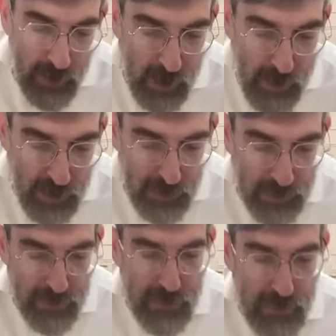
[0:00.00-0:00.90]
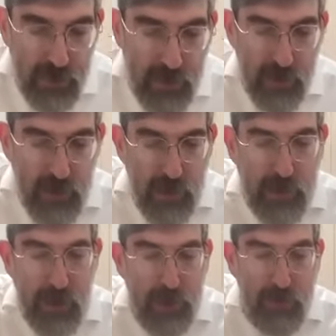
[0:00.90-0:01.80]
Tan Rabbana.
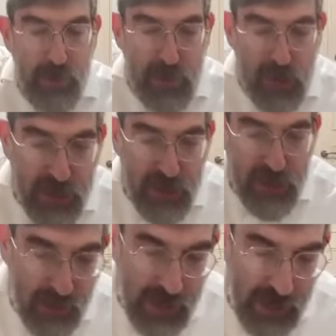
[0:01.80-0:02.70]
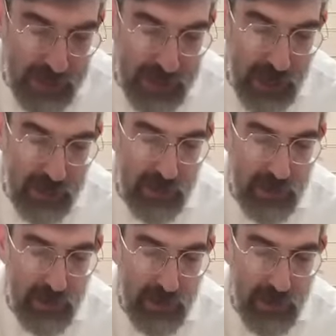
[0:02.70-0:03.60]
Okay, Bishtar Ketzad.
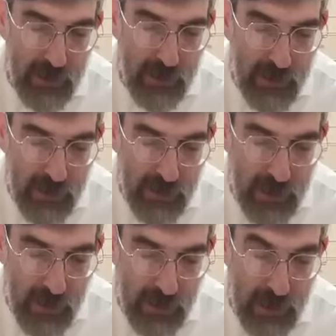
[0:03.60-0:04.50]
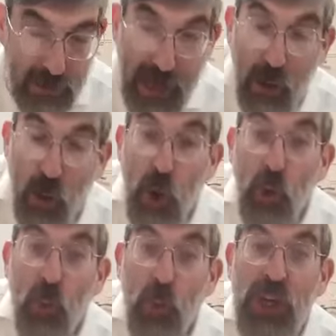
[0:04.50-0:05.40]
Okay, now
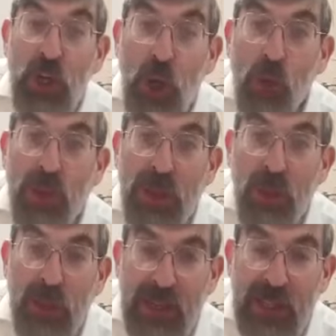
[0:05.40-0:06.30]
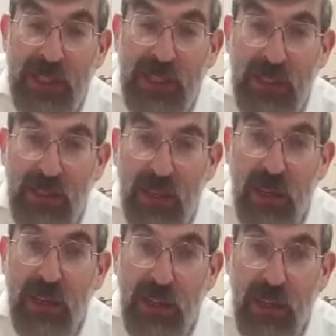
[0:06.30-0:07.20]
we know there is
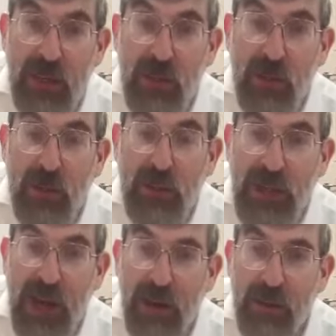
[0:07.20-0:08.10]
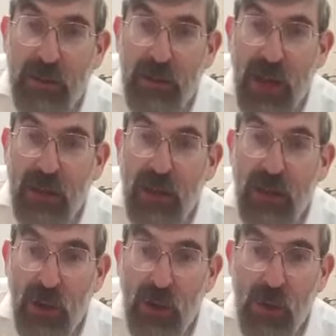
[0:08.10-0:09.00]
a kinyan called Shtar. How
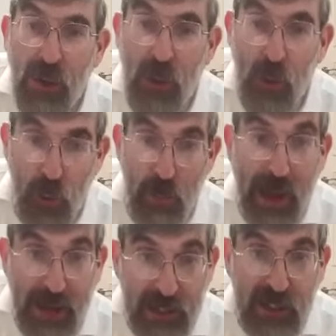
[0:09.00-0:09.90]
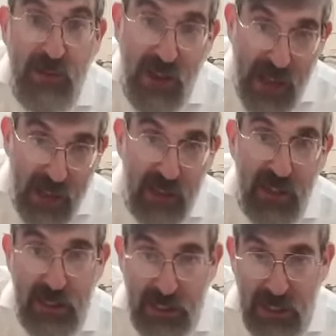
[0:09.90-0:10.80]
know? The Makas Shavaya
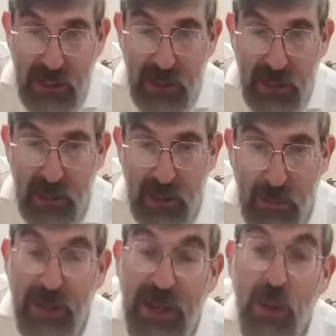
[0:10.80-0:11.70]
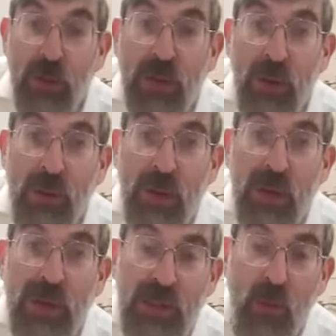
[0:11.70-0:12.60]
Liyitzia. By now we know
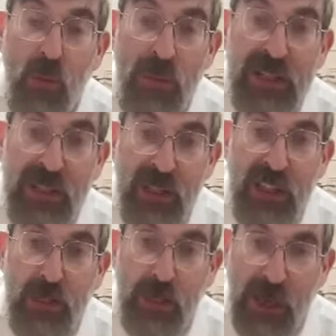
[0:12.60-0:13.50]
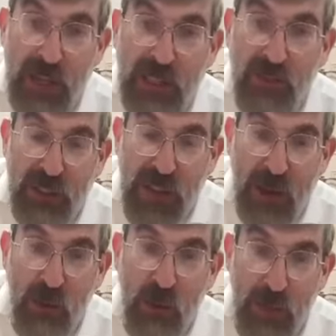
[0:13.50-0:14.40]
the woman is Niknas Bekesef
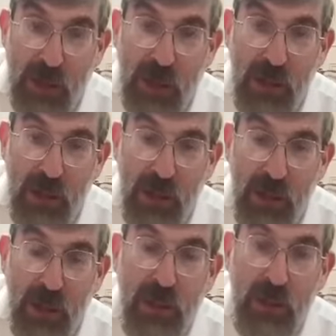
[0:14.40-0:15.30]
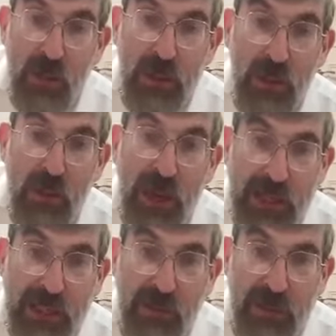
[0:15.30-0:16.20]
Shtar Ubiya. We know
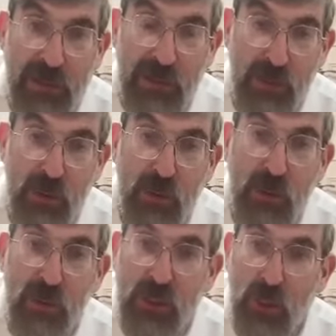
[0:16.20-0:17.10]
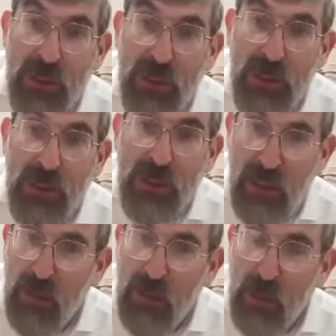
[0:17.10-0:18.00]
Kesef is two sources,
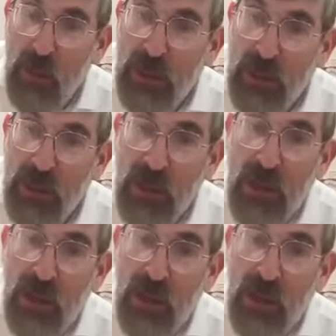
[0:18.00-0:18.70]
either because